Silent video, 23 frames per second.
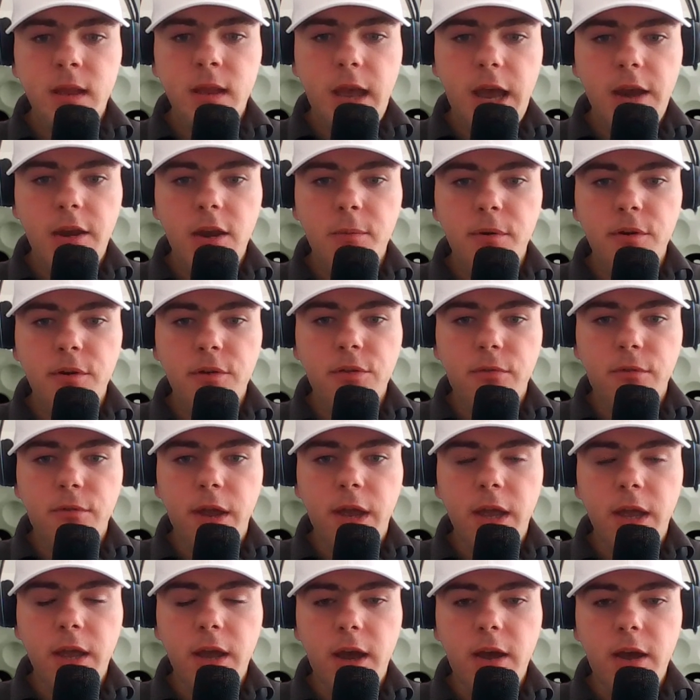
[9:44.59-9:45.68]
At number
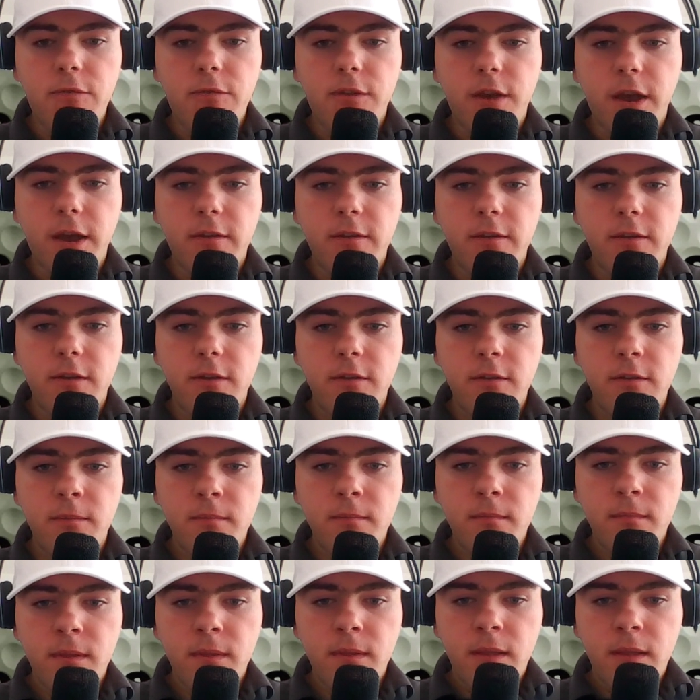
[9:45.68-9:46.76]
3, I have Texas.